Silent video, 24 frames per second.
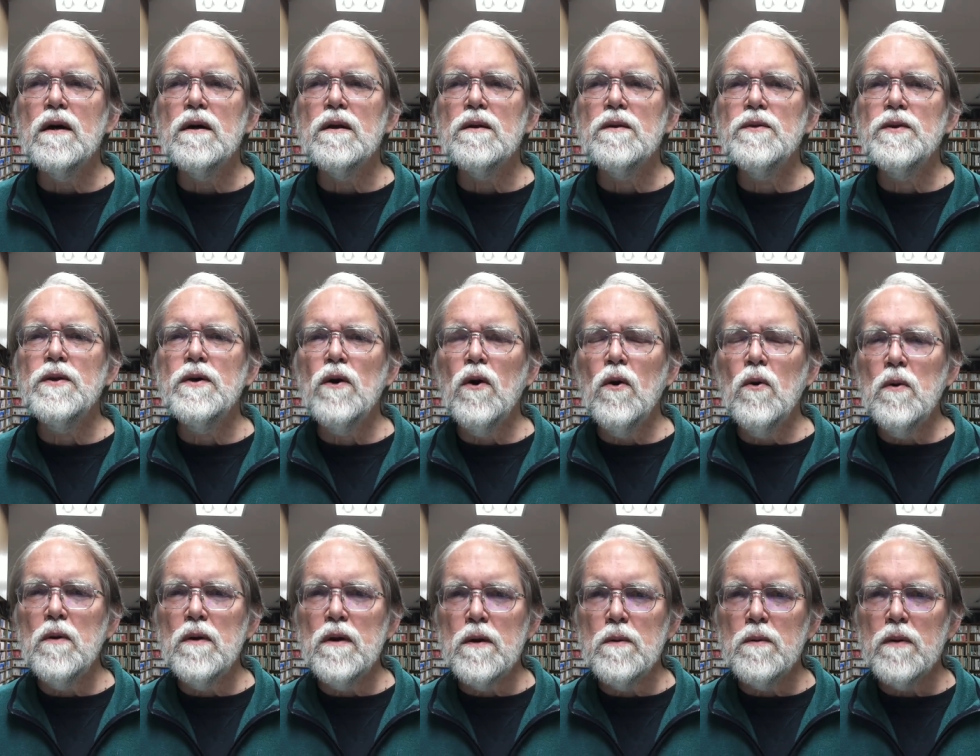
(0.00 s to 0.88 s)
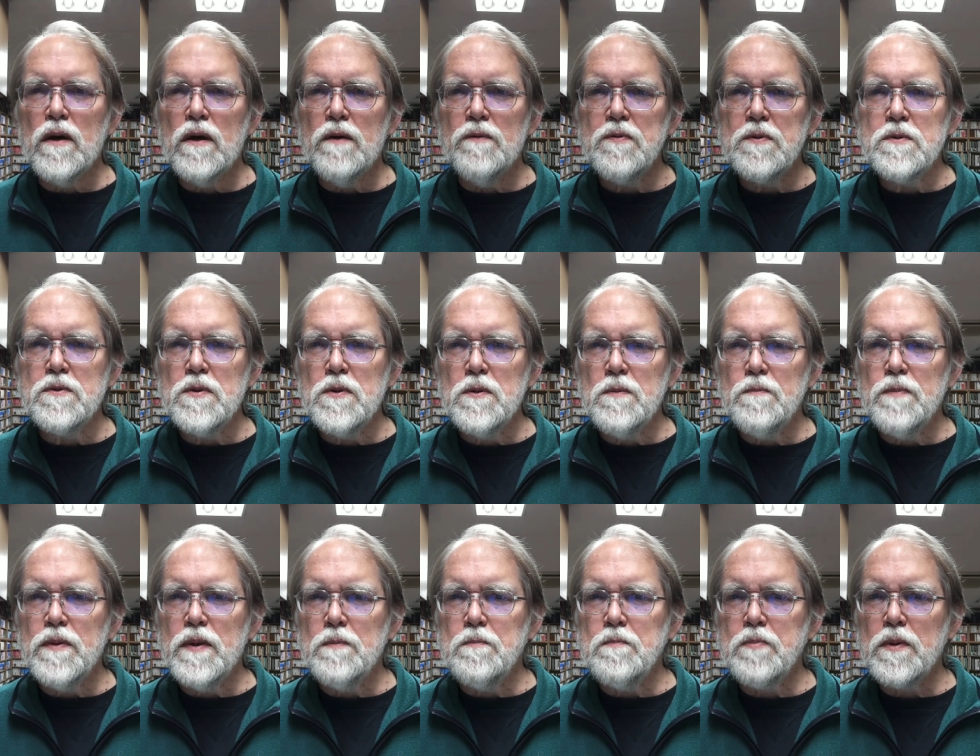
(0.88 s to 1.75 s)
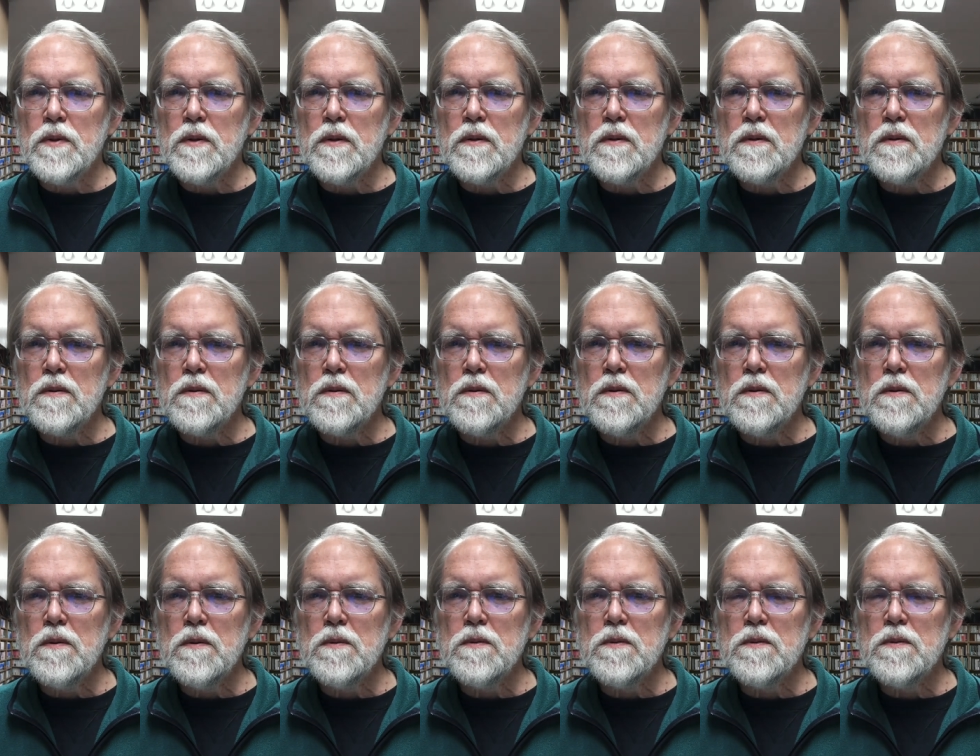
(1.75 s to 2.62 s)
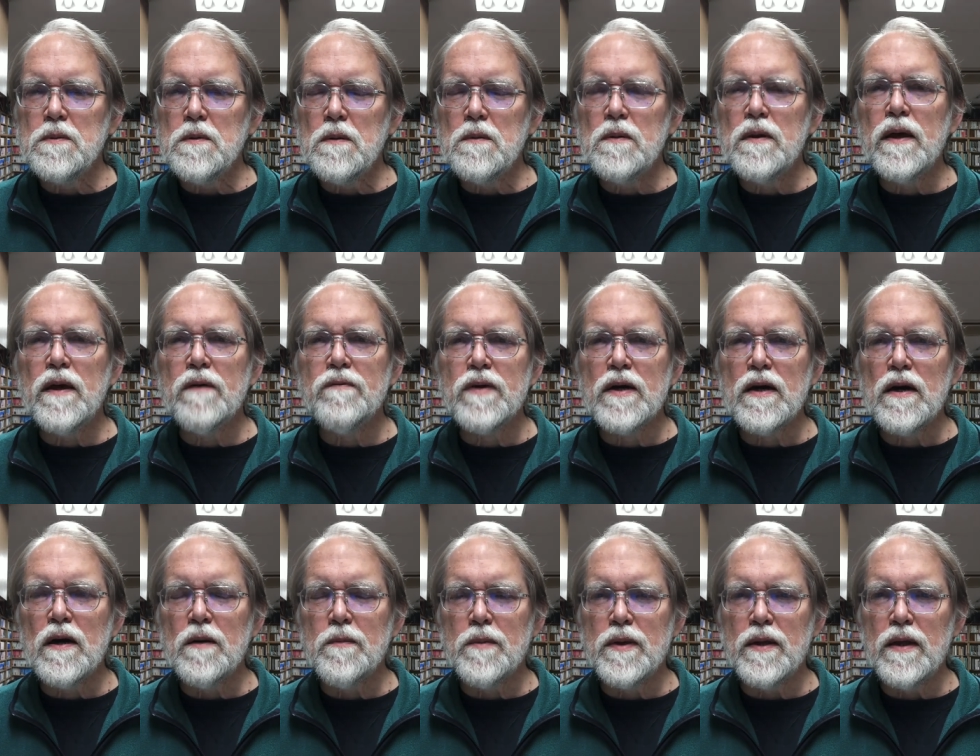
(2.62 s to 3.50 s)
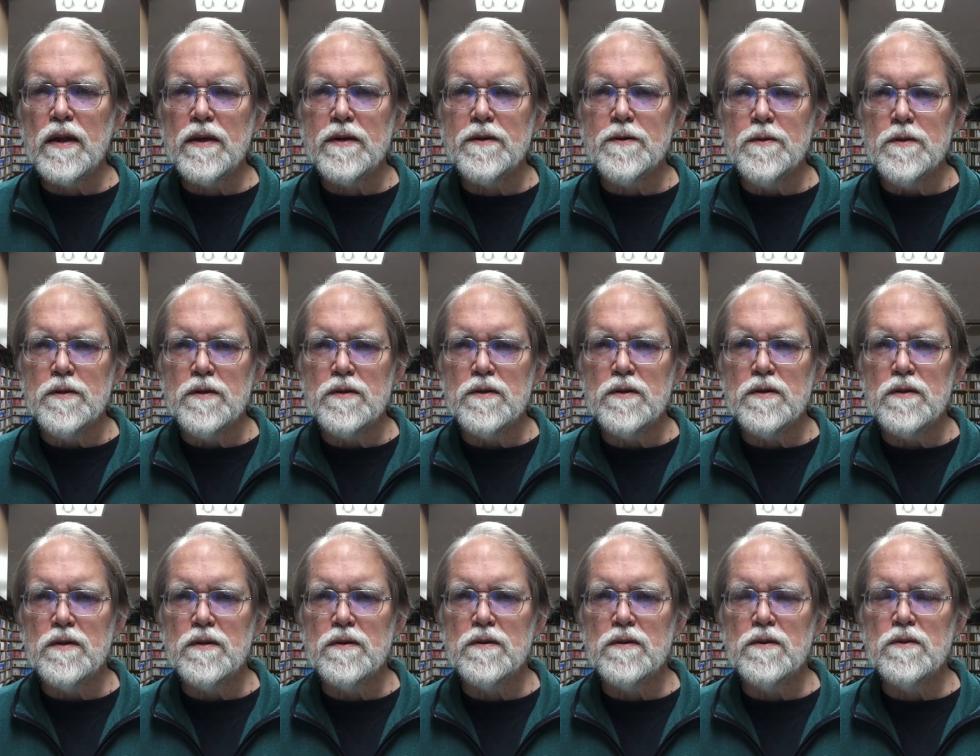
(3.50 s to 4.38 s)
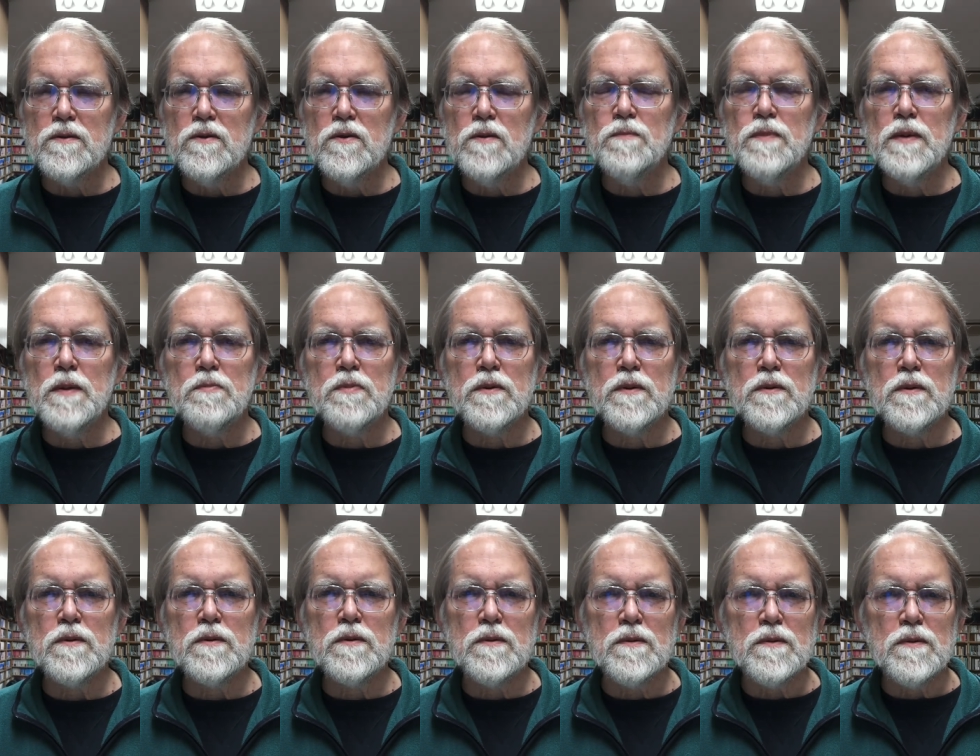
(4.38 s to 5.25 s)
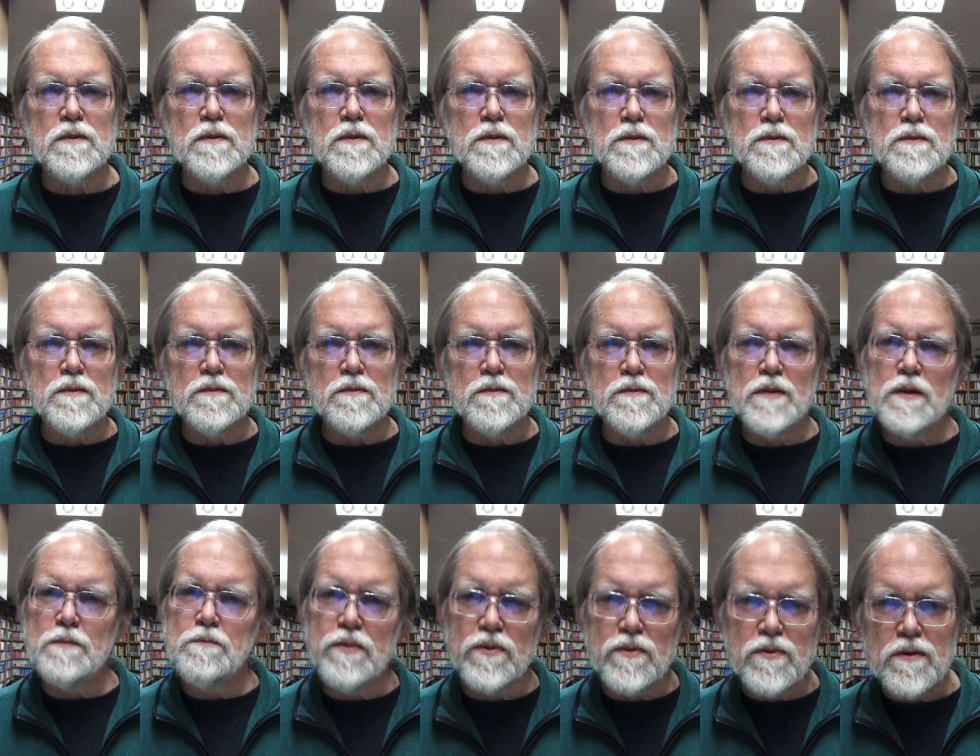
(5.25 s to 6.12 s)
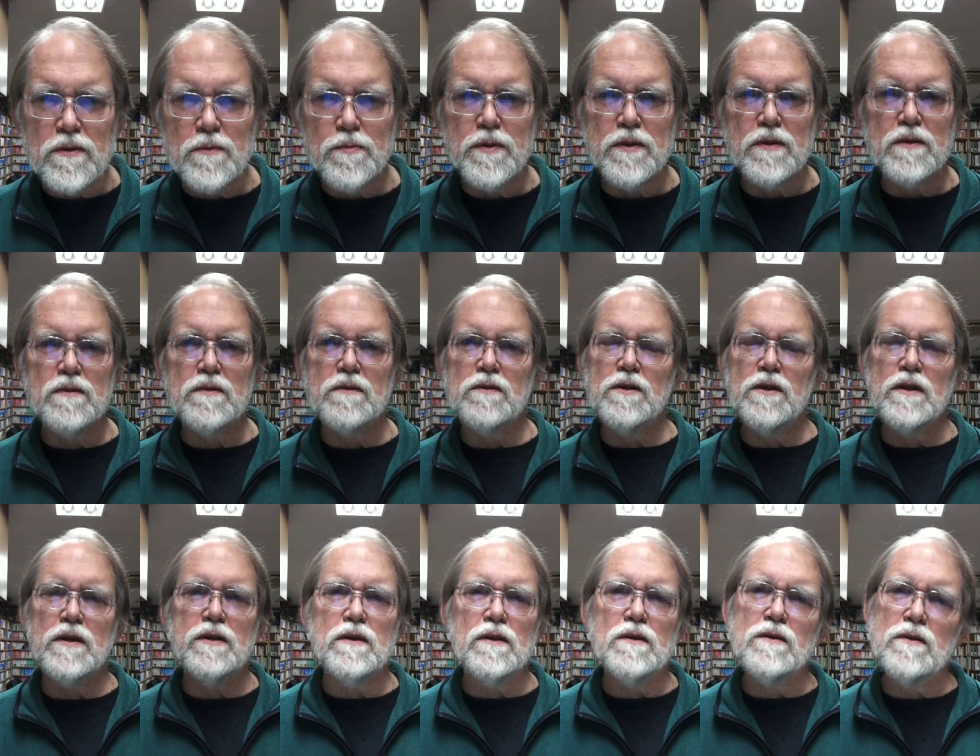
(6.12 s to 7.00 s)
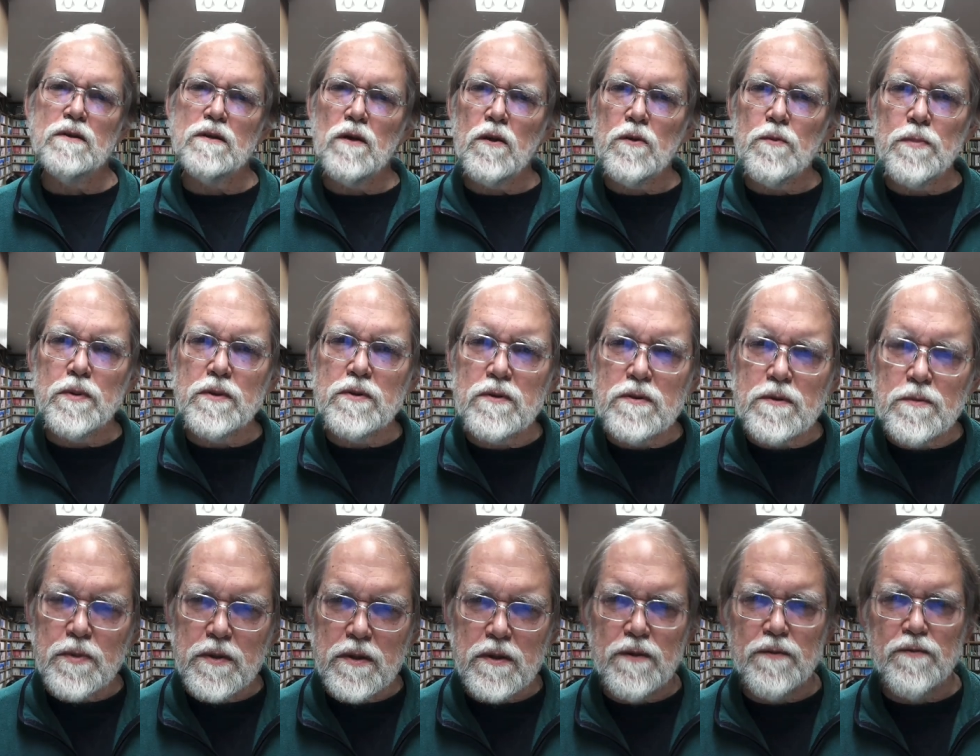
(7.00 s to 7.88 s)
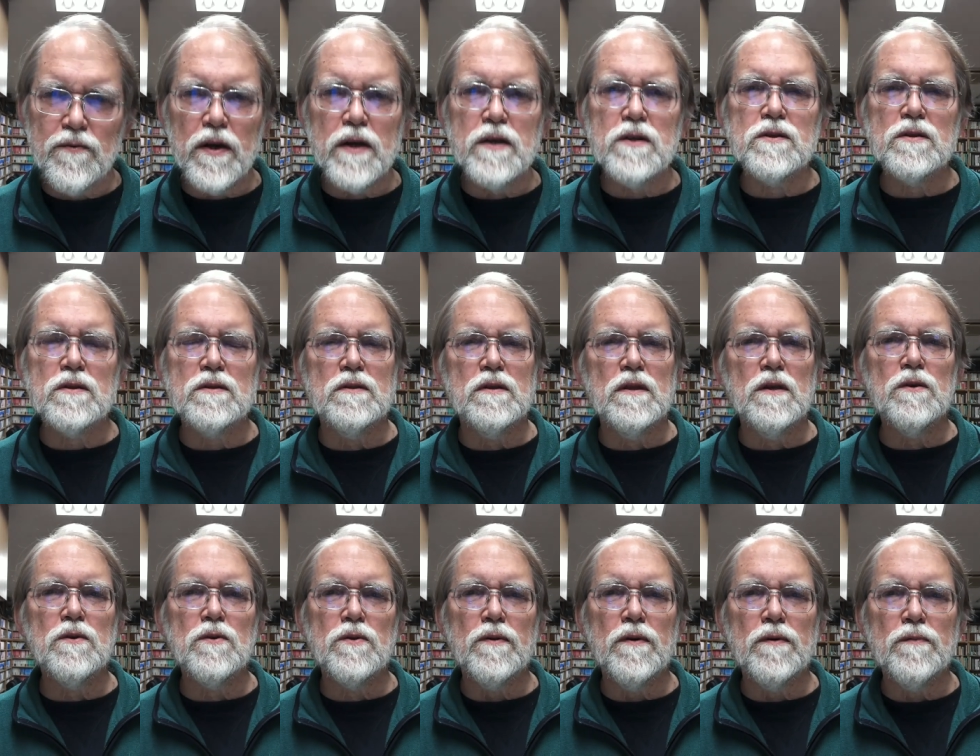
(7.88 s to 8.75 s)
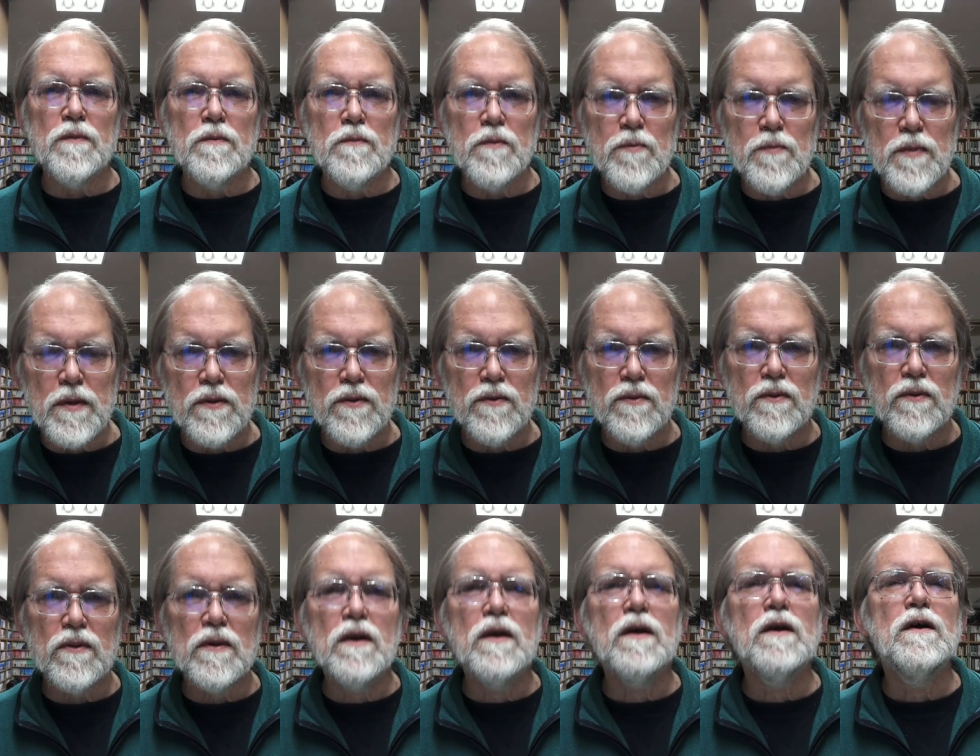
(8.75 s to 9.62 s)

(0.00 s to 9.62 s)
the only way for two people who don't have a common language, so two people who one person speaks Chinese, another person speaks French, and neither of them speaks